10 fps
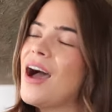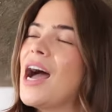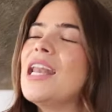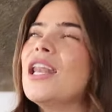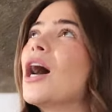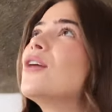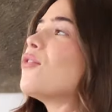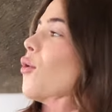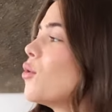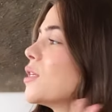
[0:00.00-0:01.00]
I
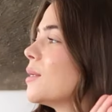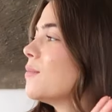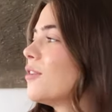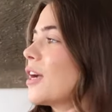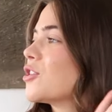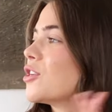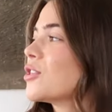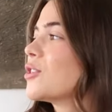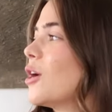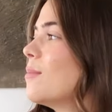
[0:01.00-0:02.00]
love autumn fashion
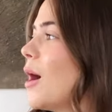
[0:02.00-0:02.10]
so